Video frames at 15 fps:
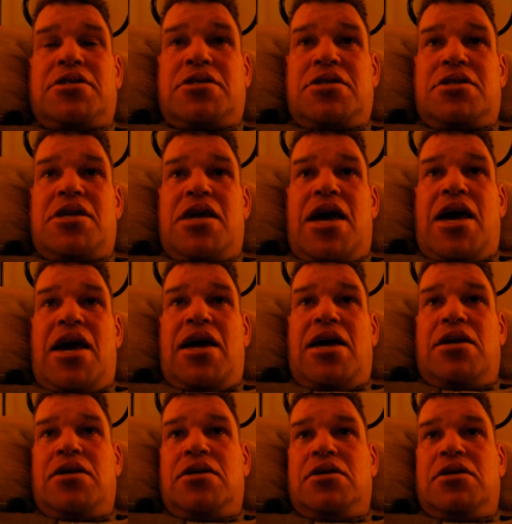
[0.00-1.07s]

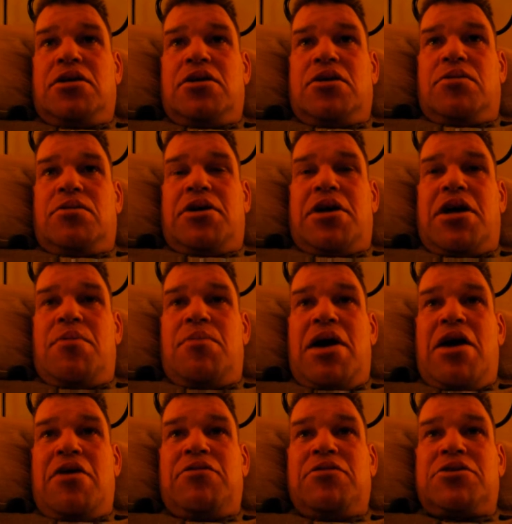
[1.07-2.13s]
Today, when I came
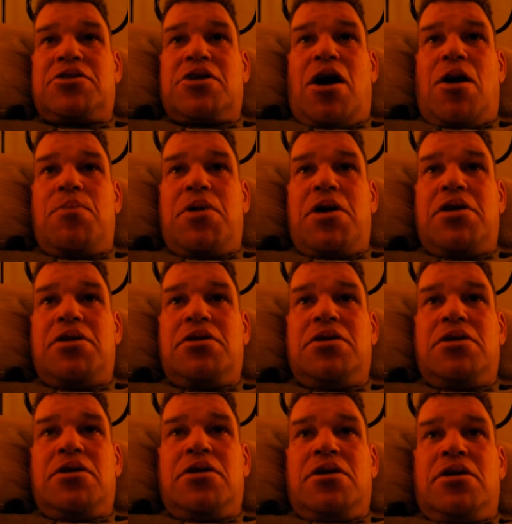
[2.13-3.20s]
back from shopping,
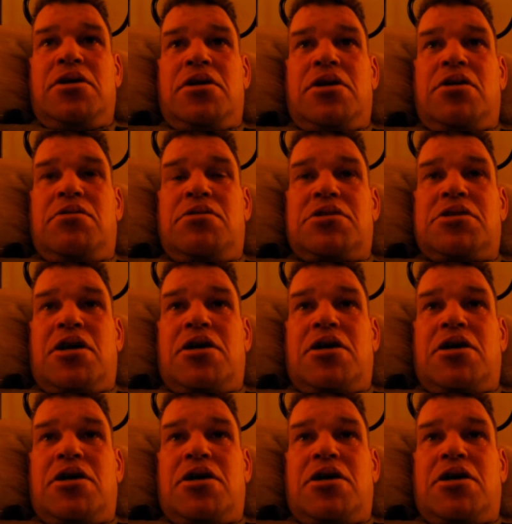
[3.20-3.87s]
he was